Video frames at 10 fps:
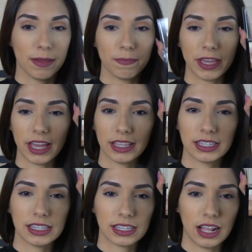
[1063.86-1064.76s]

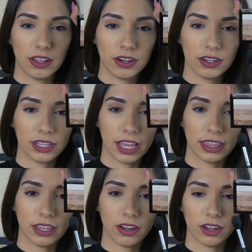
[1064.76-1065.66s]
Because these colors,
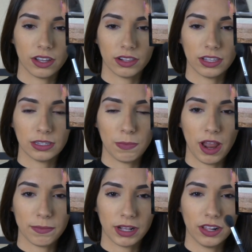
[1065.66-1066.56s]
I think these
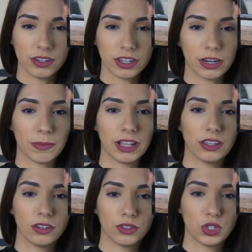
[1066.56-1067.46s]
bottom colors are going to be a
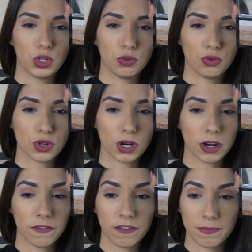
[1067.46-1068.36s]
little too
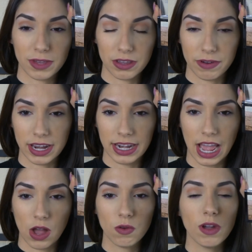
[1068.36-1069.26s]
dark for me right
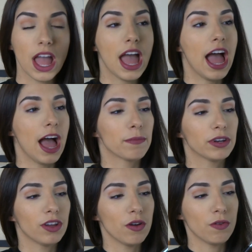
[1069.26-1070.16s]
now. I'm
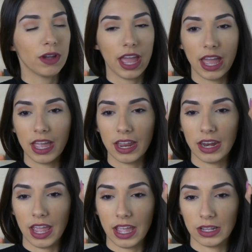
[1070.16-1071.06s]
going to go
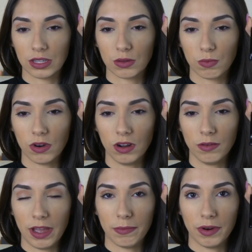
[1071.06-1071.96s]
in and swirl
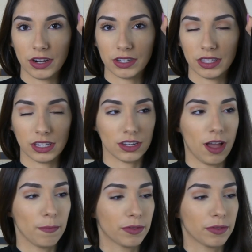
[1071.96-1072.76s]
my brush in the top